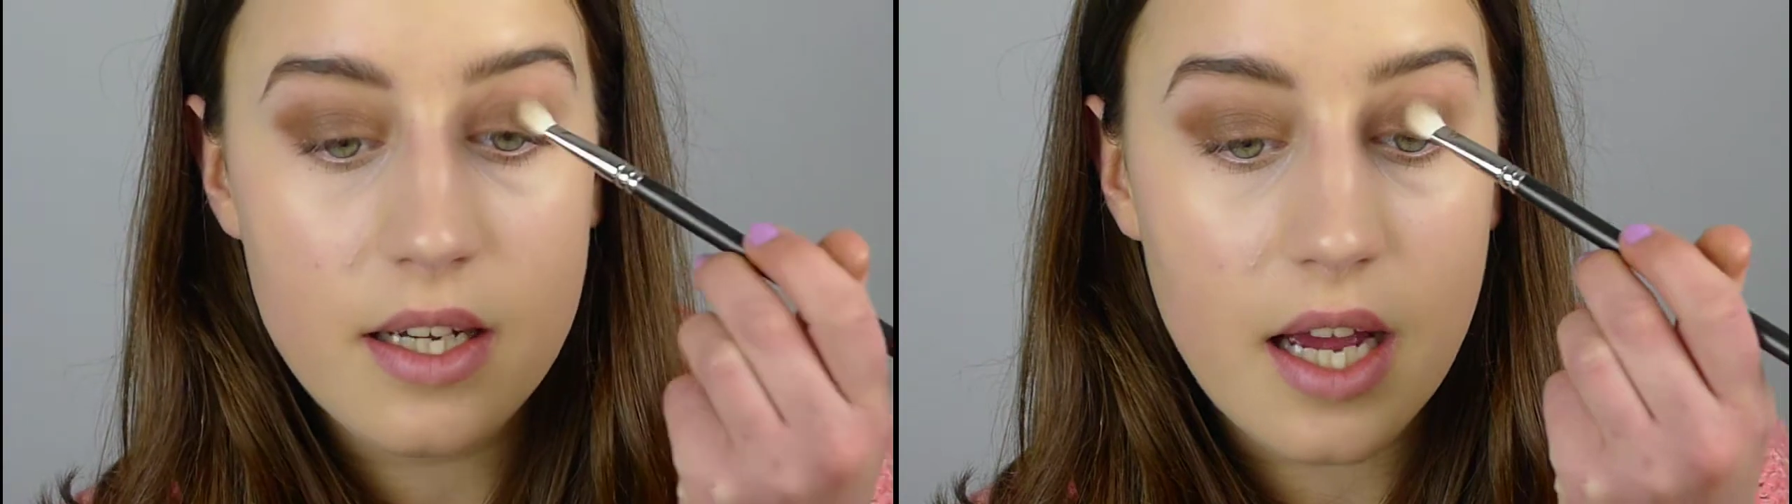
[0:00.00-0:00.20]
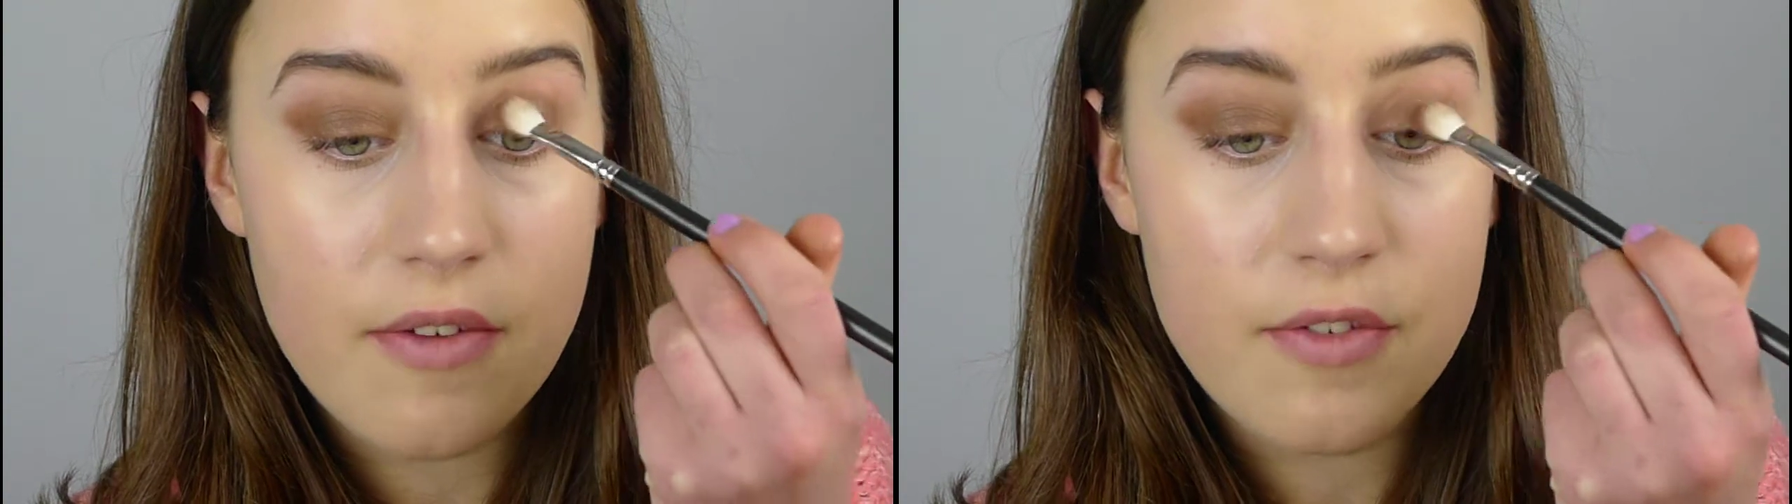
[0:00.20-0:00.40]

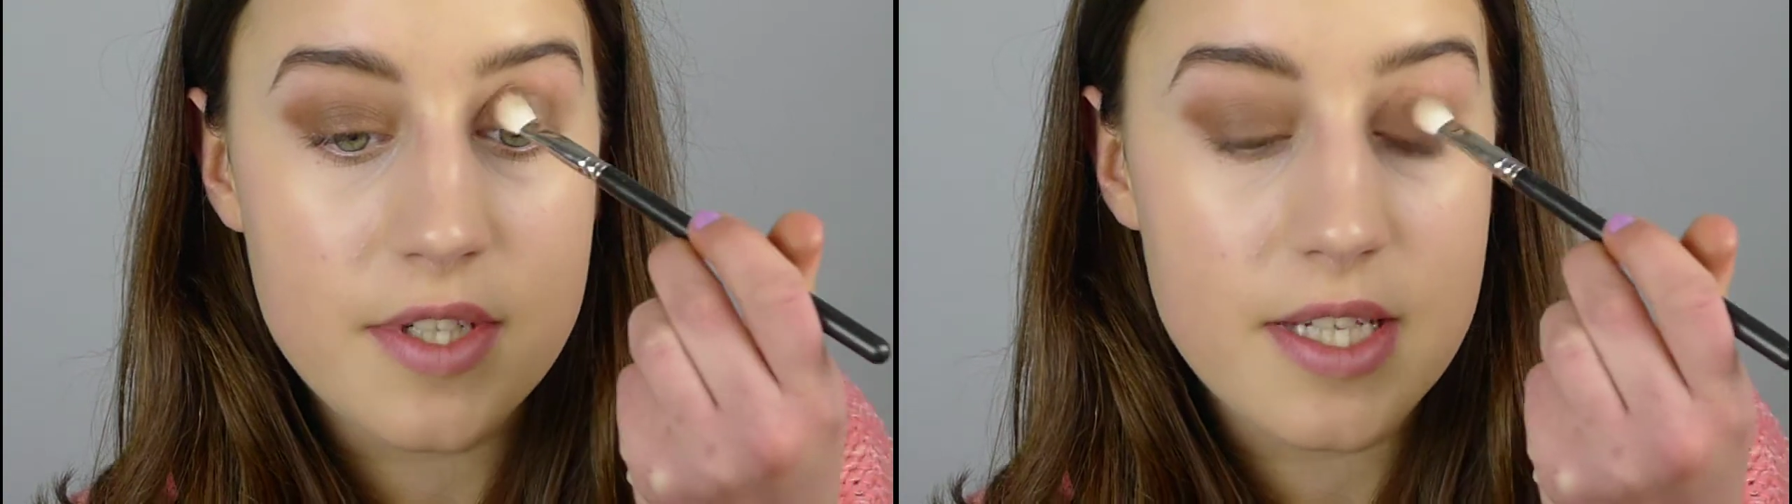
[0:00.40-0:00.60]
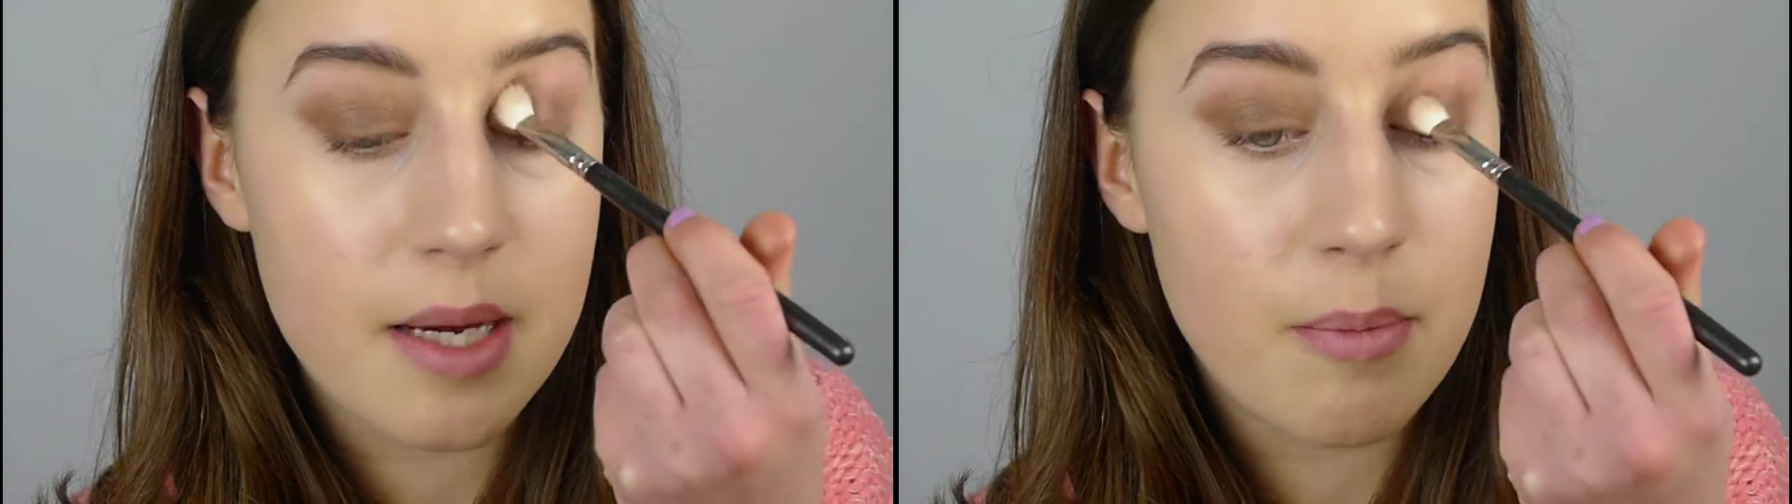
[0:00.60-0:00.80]

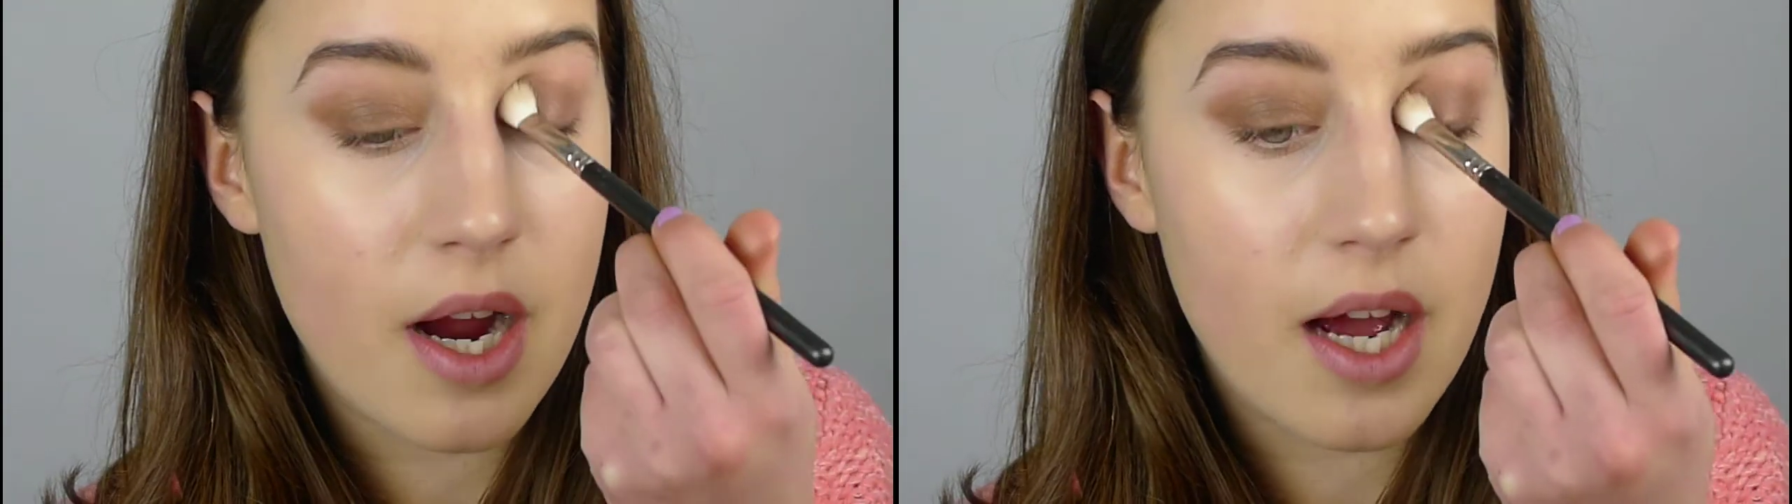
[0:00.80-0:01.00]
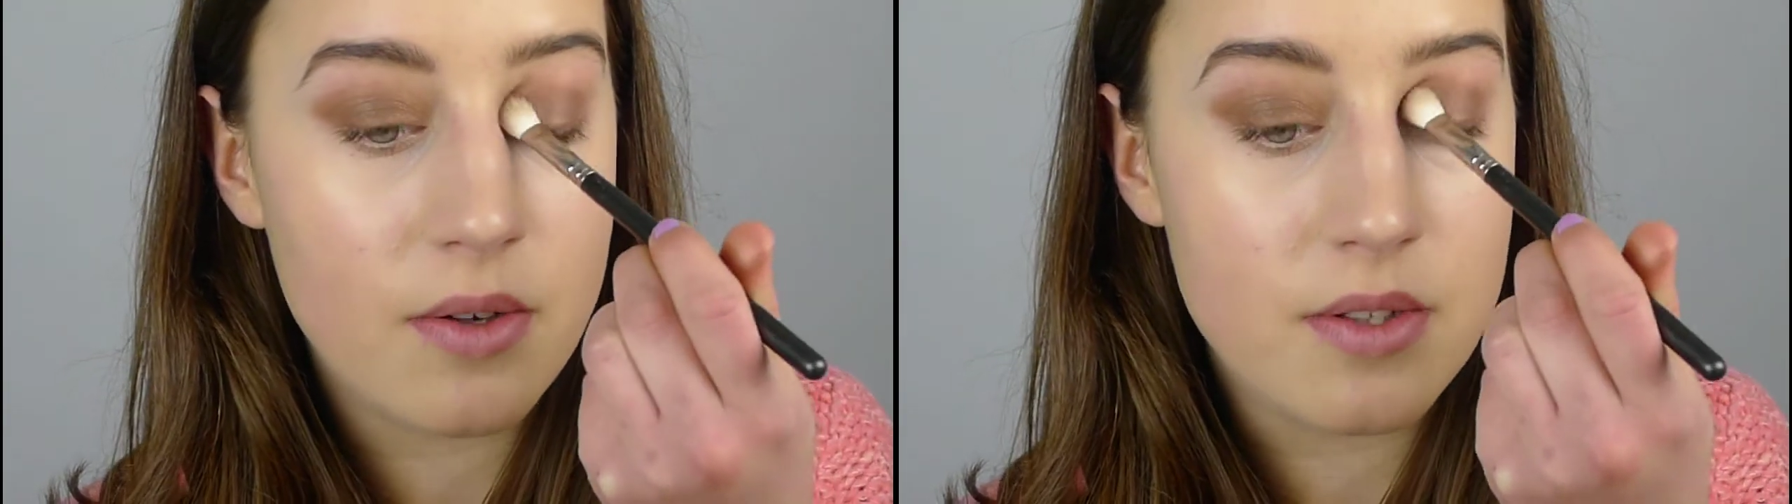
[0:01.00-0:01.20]
everyday
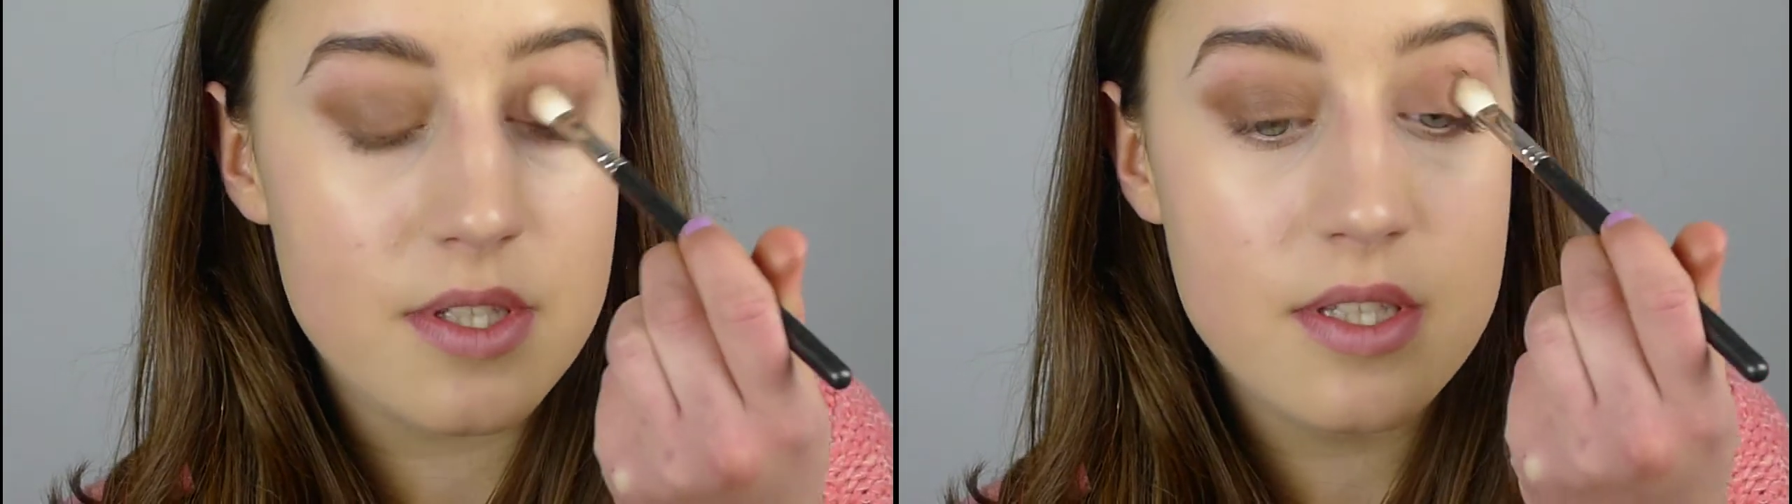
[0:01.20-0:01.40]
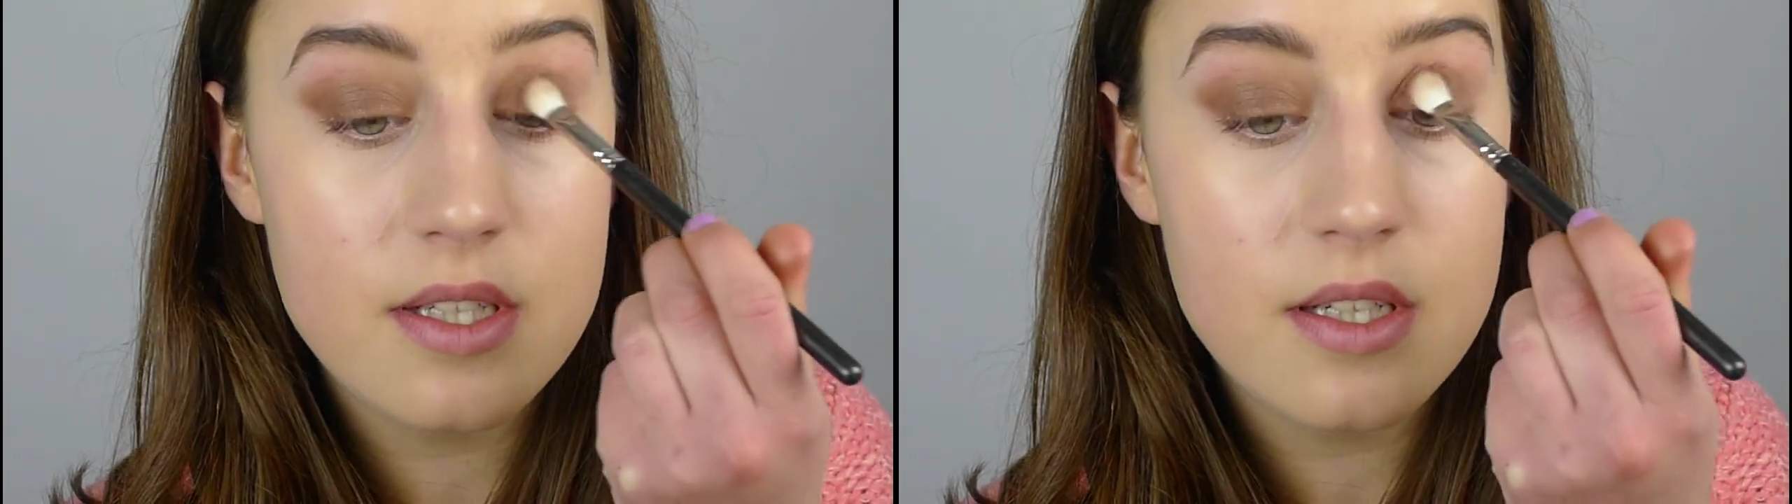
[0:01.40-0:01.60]
browns